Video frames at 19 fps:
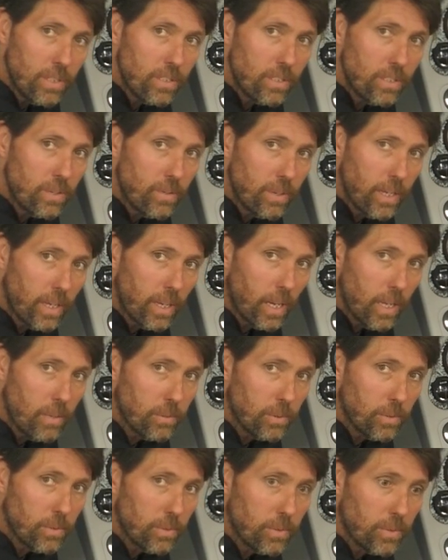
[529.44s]
these steering
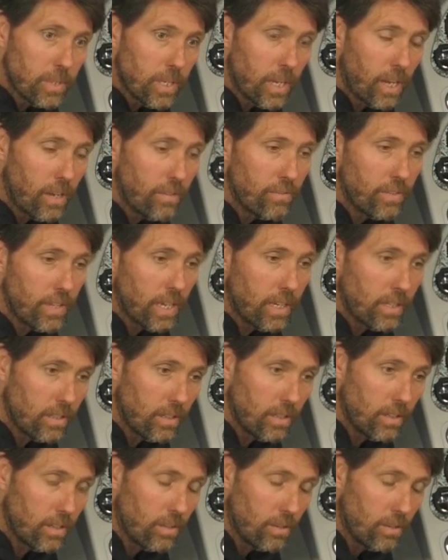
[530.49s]
cables have that